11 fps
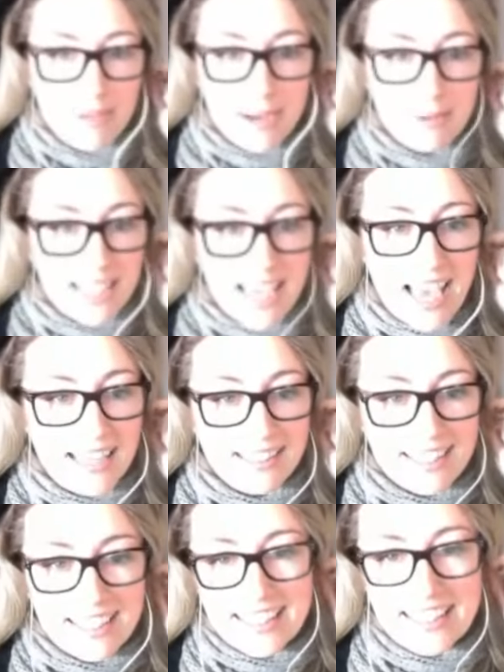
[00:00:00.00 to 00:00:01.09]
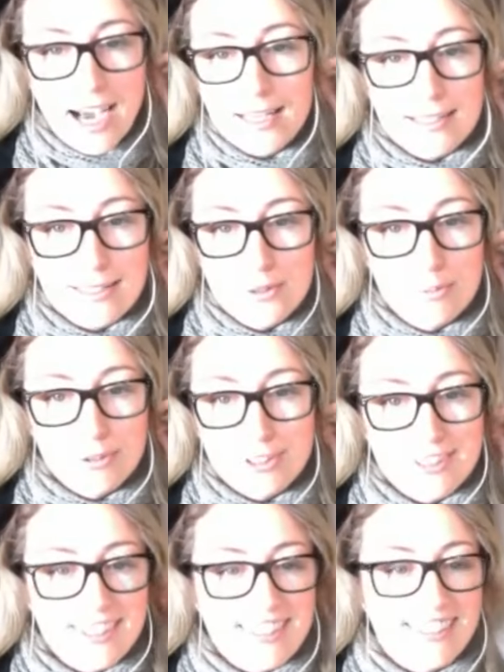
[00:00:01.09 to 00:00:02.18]
be able to handle any cuts or
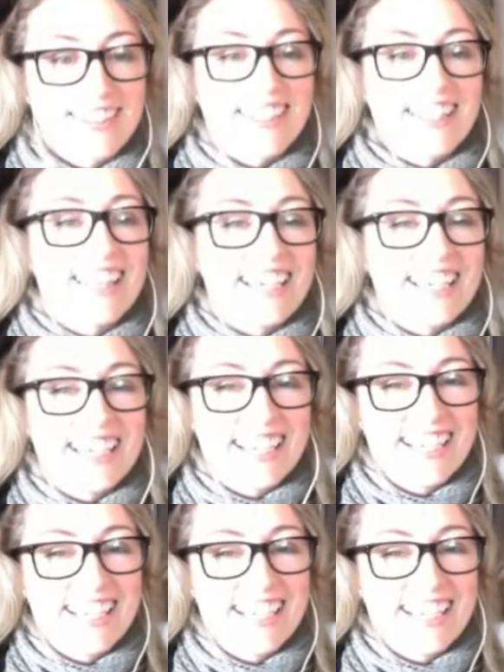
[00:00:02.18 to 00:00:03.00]
bruises or anything.